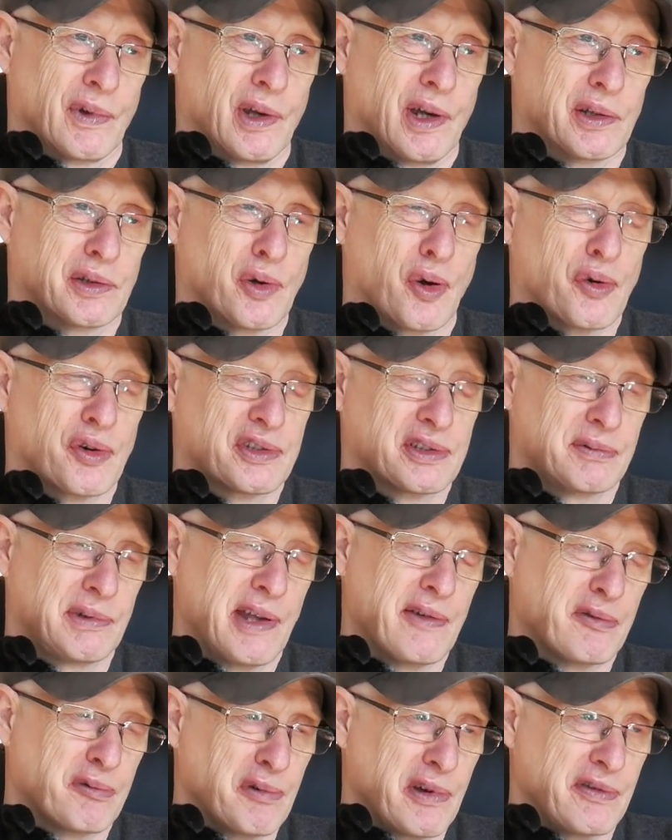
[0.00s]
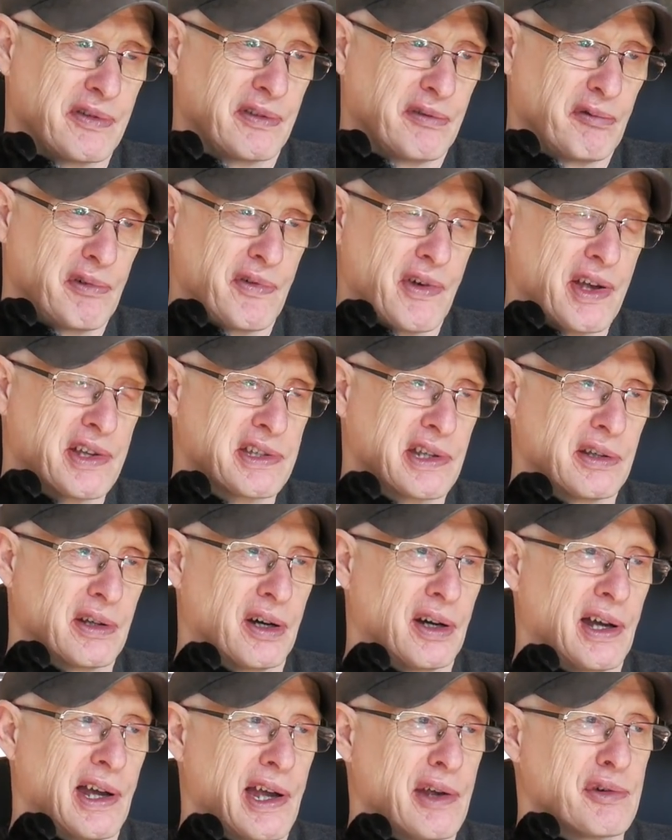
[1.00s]
A dog's lived with, with us in
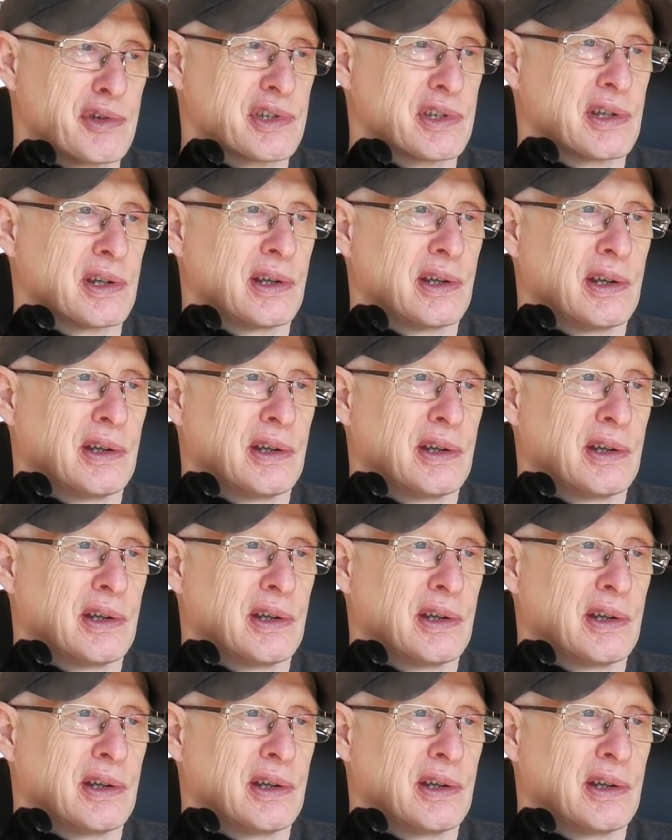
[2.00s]
our house.